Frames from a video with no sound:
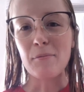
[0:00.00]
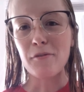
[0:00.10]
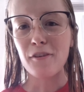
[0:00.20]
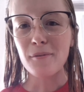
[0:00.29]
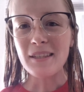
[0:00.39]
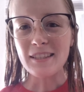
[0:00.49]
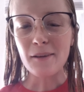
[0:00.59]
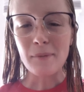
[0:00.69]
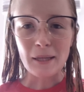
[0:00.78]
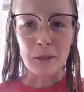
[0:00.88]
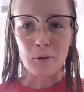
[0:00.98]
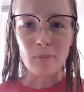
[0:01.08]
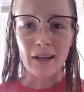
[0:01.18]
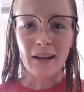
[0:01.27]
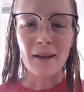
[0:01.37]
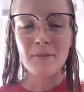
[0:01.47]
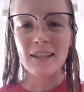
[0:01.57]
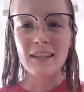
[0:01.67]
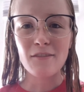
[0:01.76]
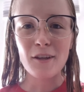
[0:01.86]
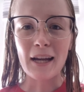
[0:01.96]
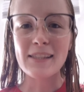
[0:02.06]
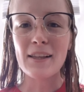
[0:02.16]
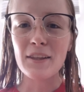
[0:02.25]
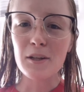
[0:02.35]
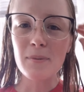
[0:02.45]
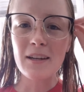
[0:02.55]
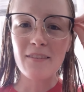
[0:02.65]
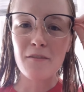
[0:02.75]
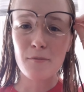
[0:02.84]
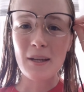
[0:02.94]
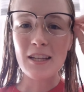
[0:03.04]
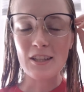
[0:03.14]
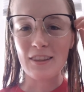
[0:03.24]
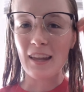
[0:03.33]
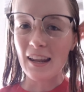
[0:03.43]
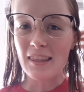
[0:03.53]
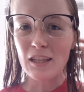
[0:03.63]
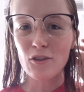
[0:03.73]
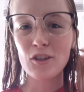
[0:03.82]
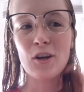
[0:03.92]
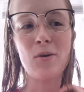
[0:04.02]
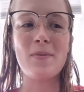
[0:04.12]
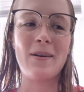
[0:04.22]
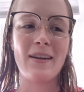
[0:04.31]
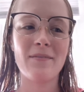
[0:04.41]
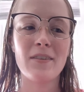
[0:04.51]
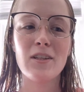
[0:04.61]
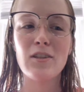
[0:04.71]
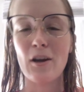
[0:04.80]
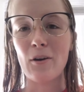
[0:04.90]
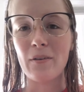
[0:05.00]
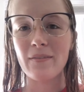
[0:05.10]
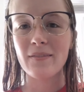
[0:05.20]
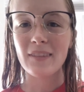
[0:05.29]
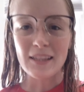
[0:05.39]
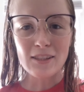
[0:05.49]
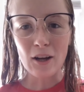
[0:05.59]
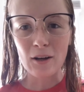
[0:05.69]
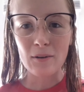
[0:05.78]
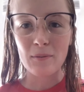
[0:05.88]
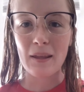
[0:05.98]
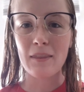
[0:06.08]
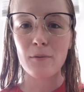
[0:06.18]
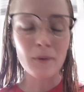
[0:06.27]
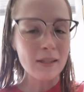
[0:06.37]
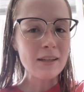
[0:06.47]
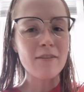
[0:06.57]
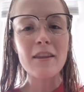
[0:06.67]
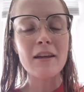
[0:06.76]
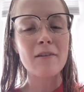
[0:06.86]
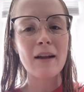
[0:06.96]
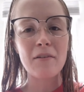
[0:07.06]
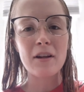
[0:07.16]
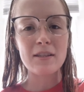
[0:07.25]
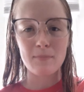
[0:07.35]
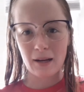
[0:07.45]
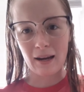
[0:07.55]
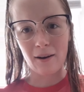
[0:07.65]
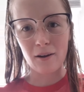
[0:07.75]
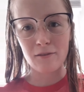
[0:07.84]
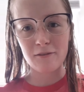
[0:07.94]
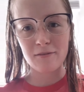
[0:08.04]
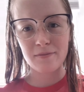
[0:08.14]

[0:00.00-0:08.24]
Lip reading: Now before we start making Oobleck, I'm going to give you guys a little bit of information that I think you should know about it. So, let's start with, what's everything around us made out of?